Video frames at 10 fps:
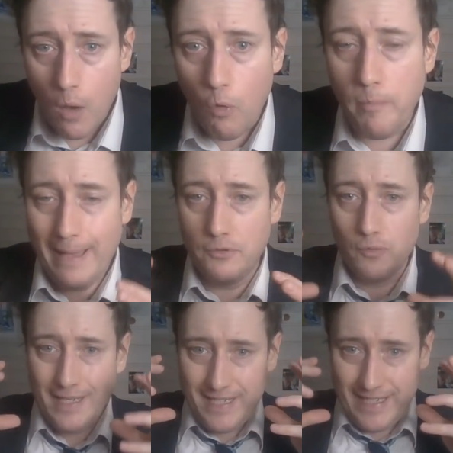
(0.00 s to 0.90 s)
will be able
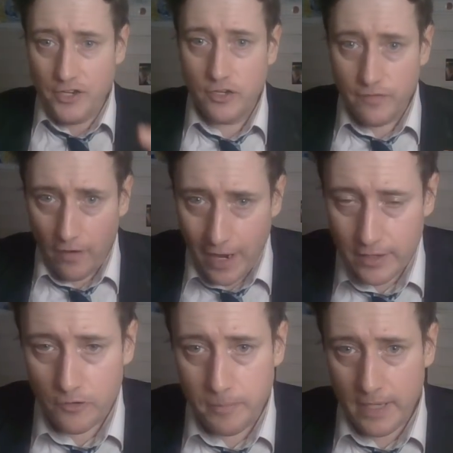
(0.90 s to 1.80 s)
to identify
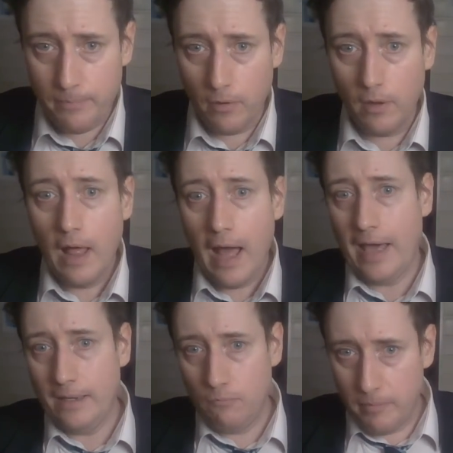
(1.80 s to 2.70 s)
those people,
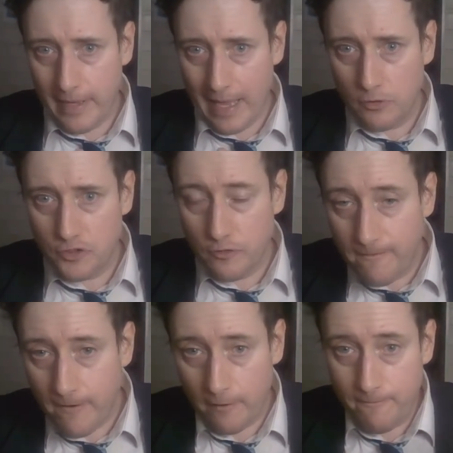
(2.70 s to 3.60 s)
and it will be able to
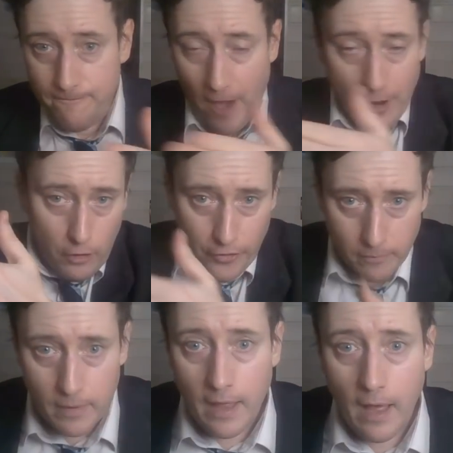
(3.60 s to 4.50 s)
funnel them